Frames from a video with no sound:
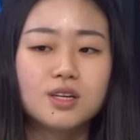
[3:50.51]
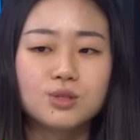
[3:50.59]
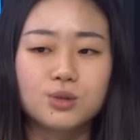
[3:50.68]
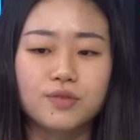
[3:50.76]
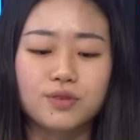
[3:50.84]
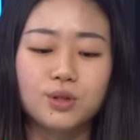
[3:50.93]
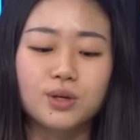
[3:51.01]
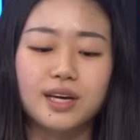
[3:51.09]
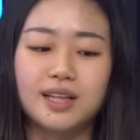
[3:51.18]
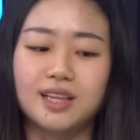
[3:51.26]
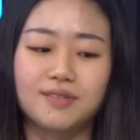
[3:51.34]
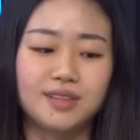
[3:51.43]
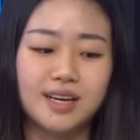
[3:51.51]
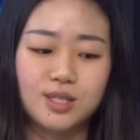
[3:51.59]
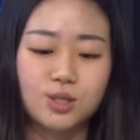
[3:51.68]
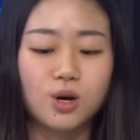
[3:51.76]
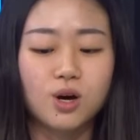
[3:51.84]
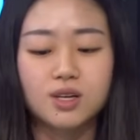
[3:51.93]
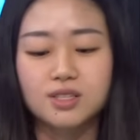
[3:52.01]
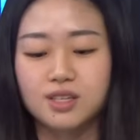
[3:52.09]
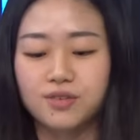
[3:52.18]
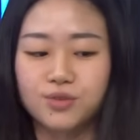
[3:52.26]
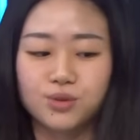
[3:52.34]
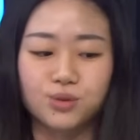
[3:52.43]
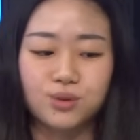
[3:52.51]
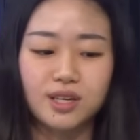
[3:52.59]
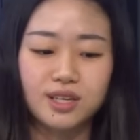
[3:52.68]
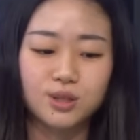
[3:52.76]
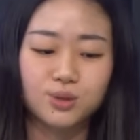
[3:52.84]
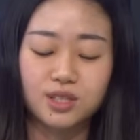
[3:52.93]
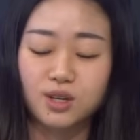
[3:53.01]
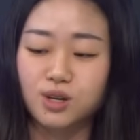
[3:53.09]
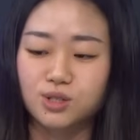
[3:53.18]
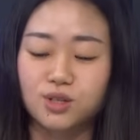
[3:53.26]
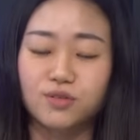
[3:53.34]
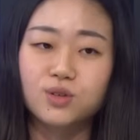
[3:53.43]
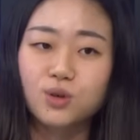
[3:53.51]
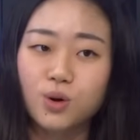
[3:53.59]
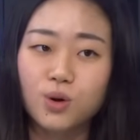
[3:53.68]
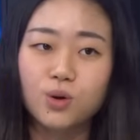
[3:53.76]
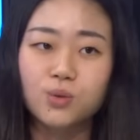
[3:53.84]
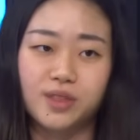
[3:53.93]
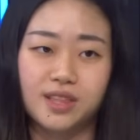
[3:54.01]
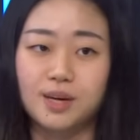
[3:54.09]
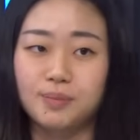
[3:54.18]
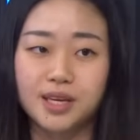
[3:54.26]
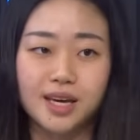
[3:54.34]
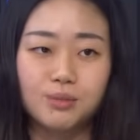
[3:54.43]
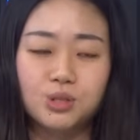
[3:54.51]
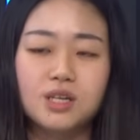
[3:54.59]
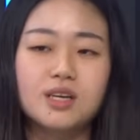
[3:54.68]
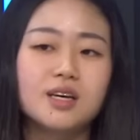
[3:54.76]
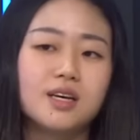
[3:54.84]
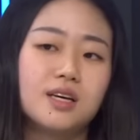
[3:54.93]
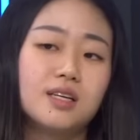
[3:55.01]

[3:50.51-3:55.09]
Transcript: So if you look at levelized costs, if you include the cost of coal with carbon capture,